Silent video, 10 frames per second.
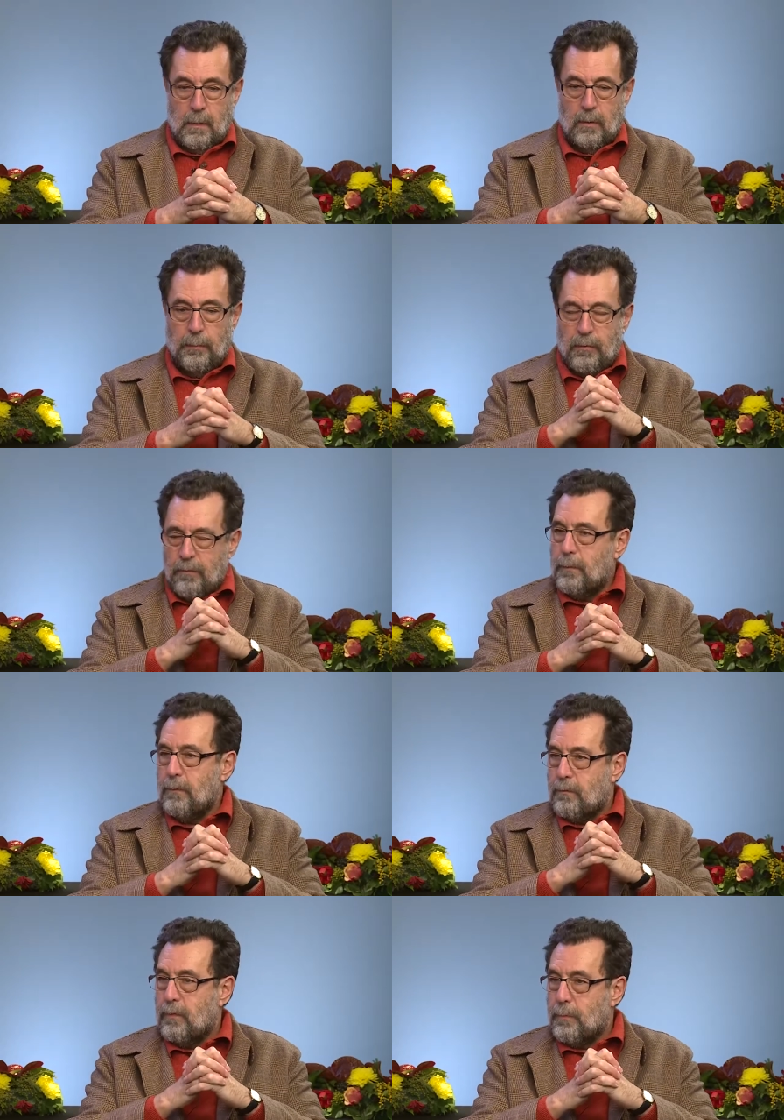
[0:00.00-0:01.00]
The
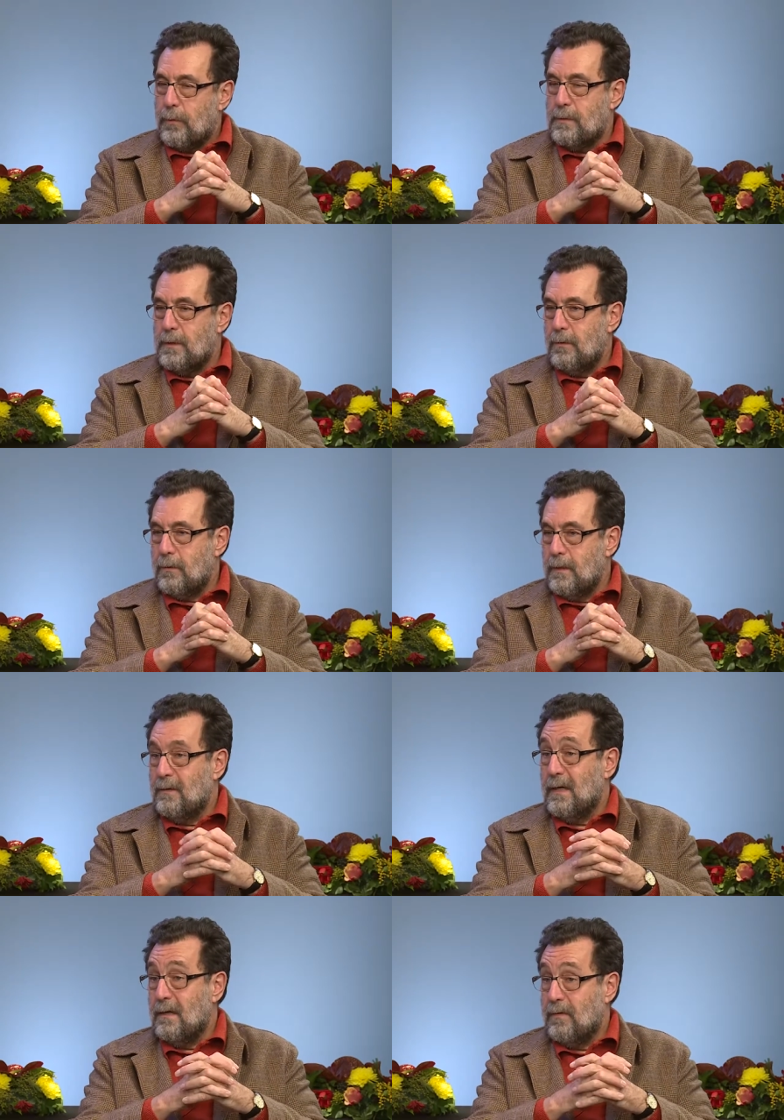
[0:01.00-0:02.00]
performance of the procedure in
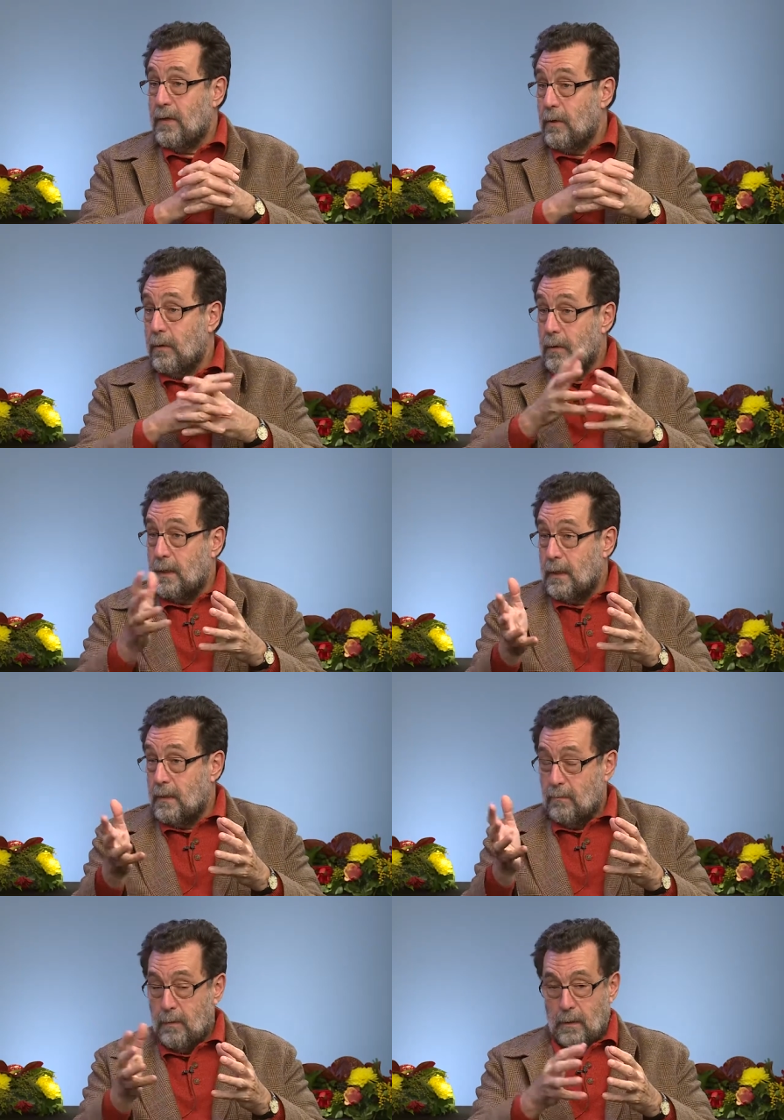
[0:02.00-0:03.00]
the very early
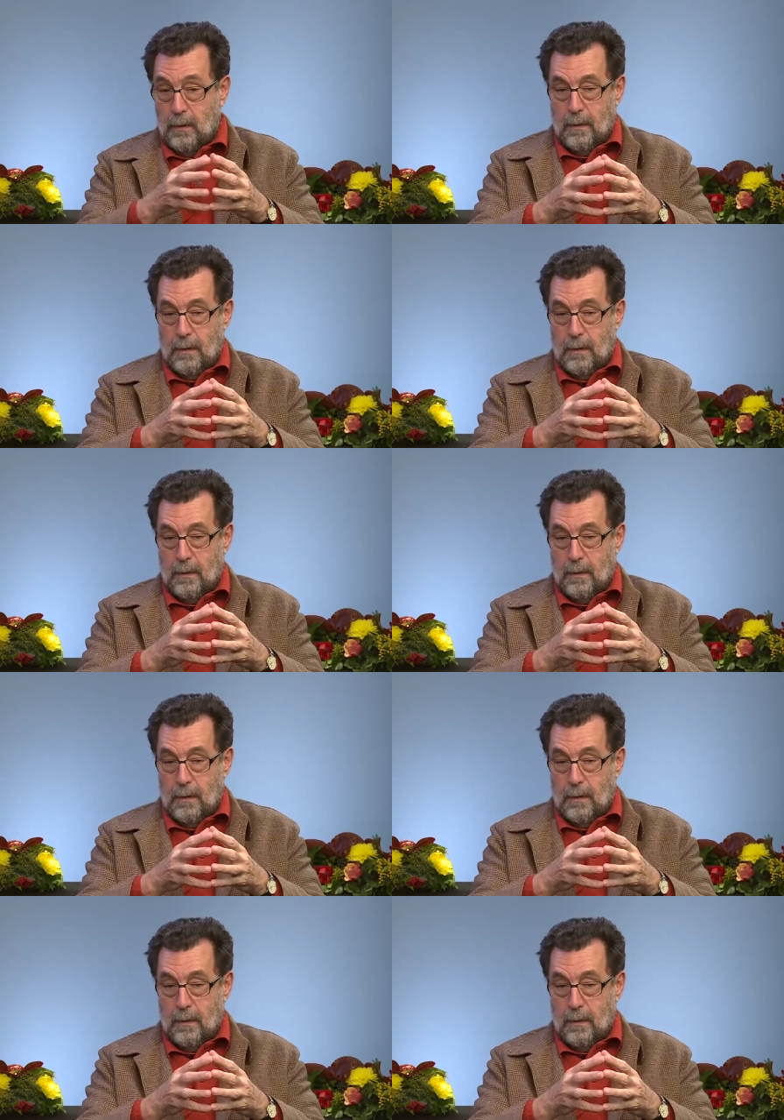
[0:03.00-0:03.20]
days, we,